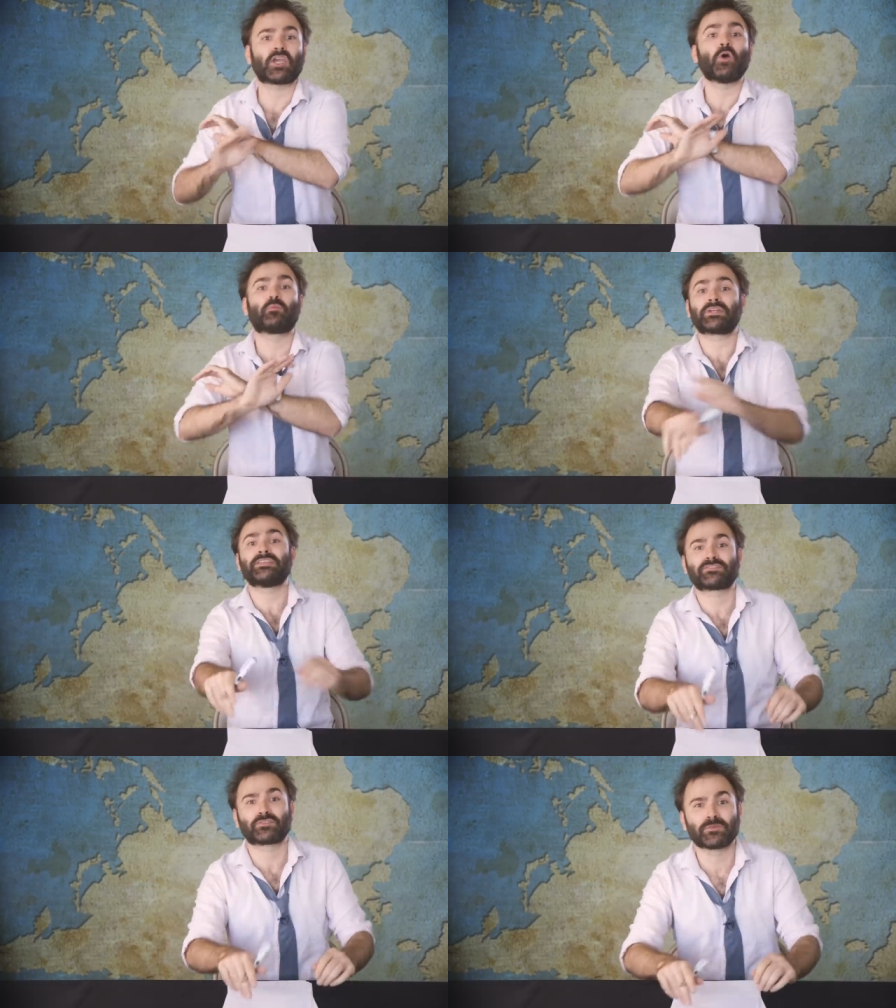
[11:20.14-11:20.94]
go
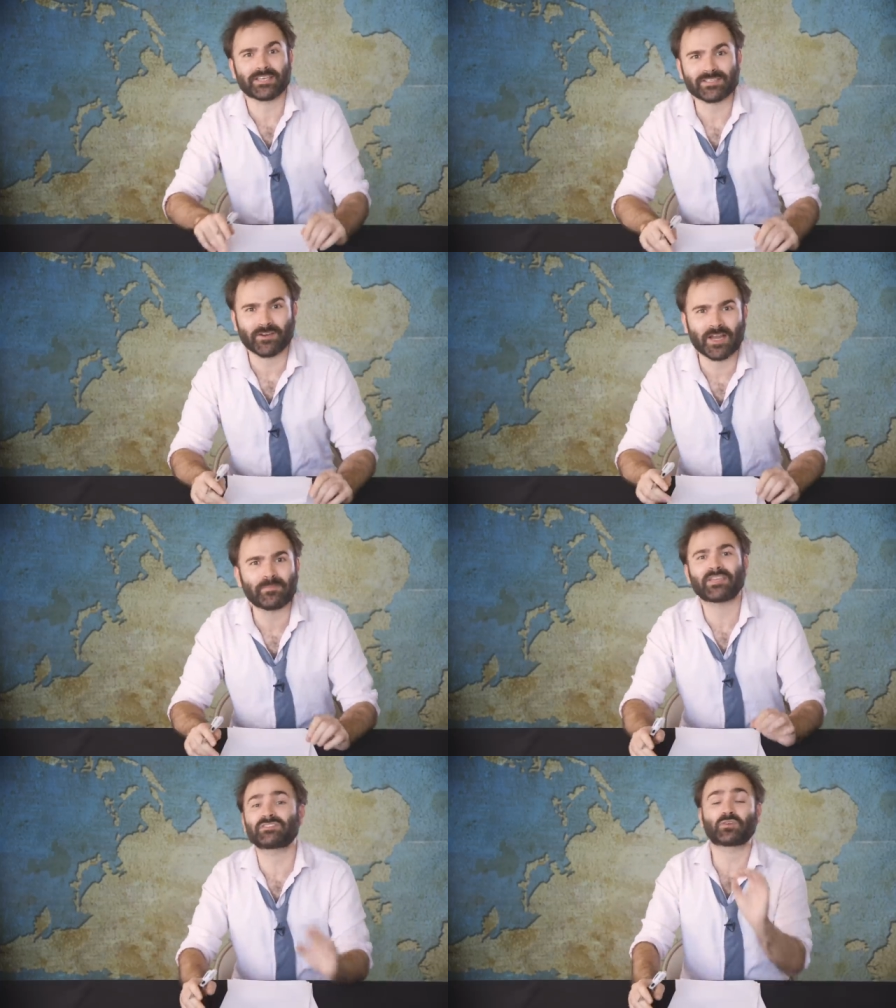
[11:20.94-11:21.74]
breeze through this, all right,
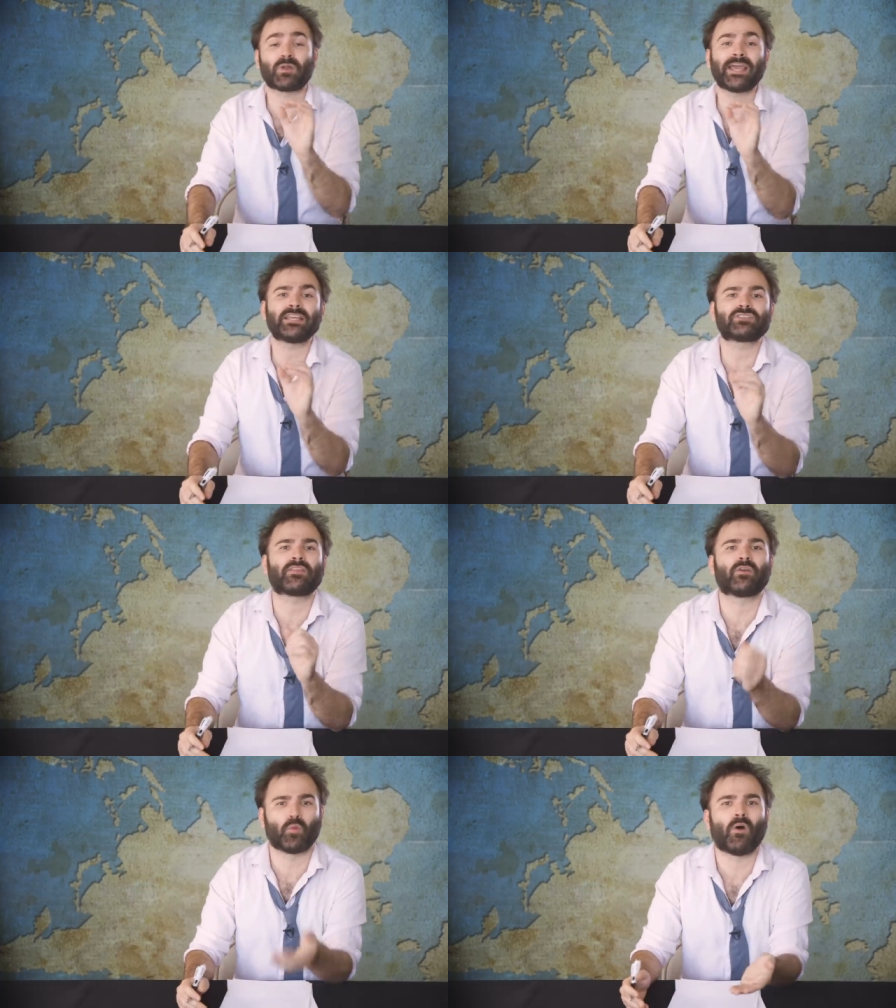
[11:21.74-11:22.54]
because the writing is
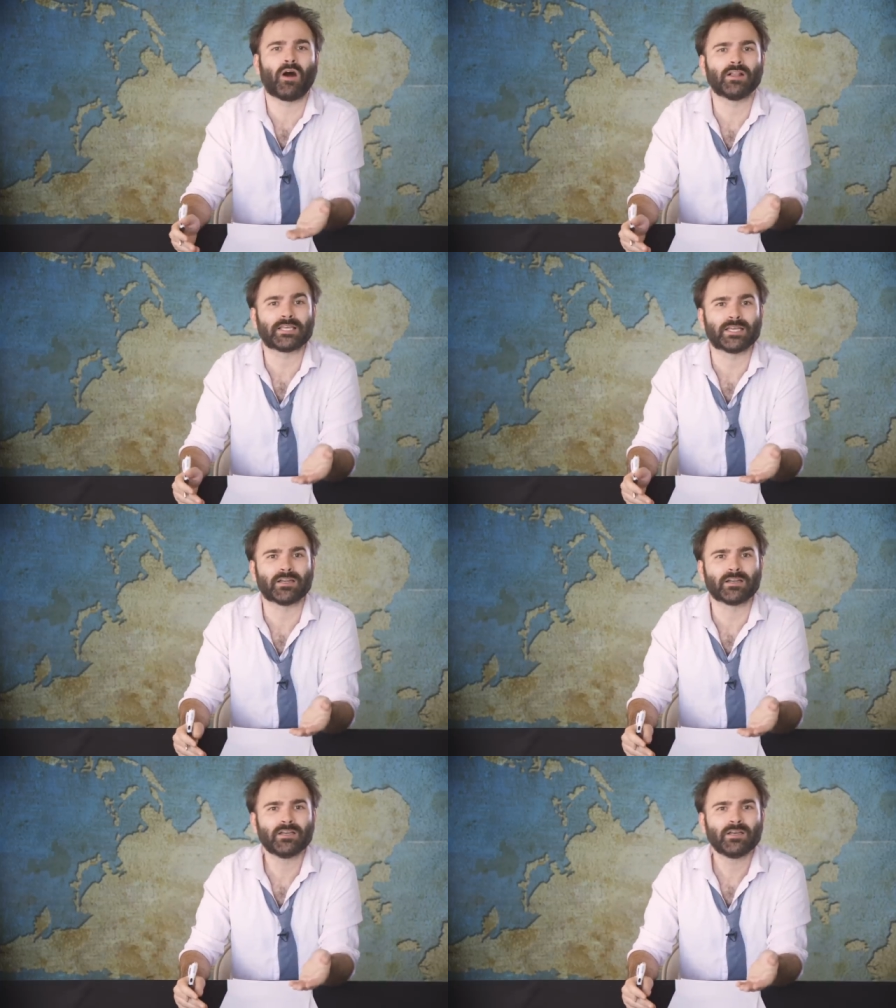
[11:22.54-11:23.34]
on the wall
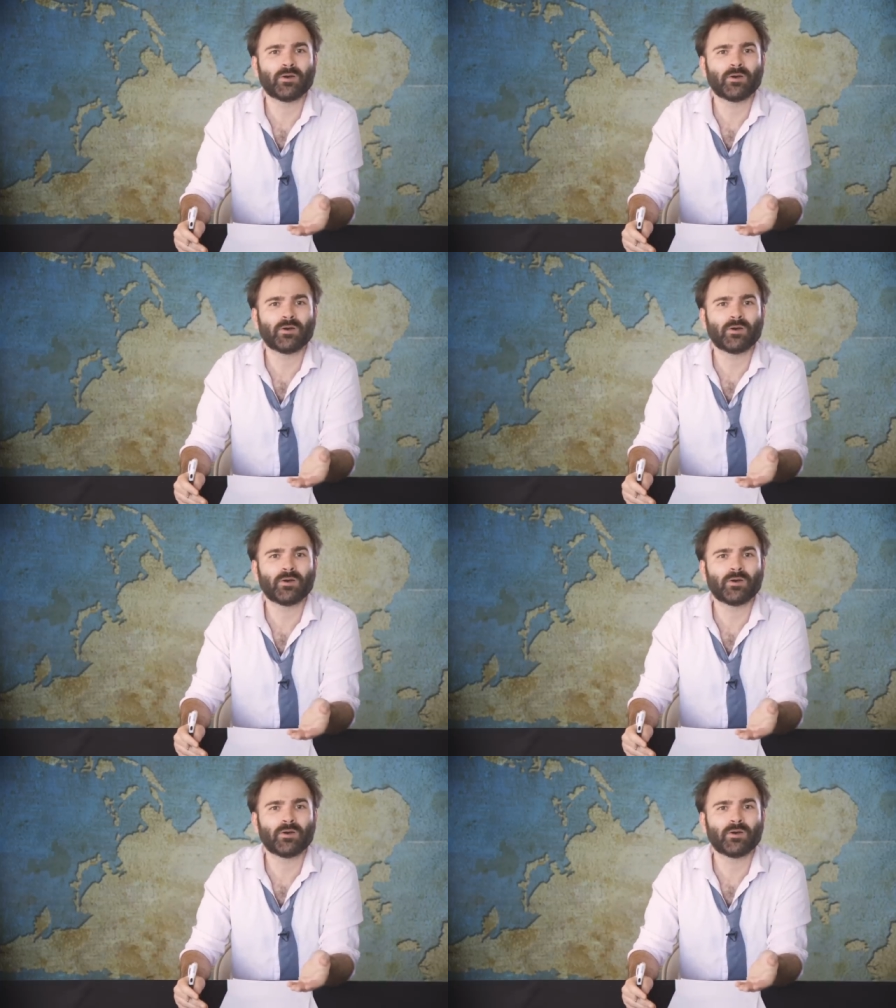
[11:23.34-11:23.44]
here,